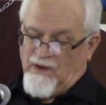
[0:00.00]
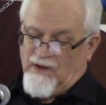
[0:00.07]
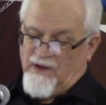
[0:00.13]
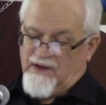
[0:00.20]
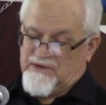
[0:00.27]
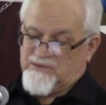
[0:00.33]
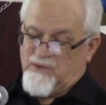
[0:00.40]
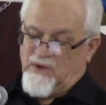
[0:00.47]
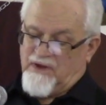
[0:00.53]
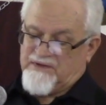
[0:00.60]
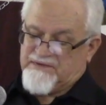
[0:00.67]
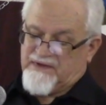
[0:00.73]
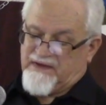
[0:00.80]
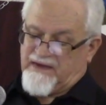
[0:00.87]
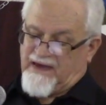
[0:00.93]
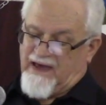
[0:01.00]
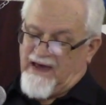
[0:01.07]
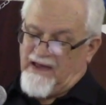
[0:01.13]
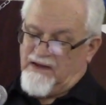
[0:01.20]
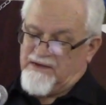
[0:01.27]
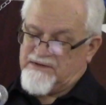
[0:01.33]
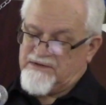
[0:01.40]
as well as the
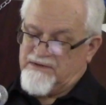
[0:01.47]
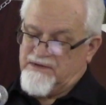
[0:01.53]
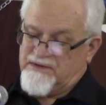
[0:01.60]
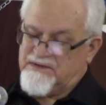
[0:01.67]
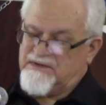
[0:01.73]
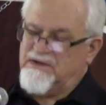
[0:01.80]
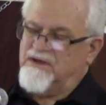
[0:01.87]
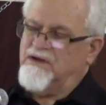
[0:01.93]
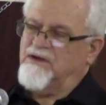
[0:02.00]
callousness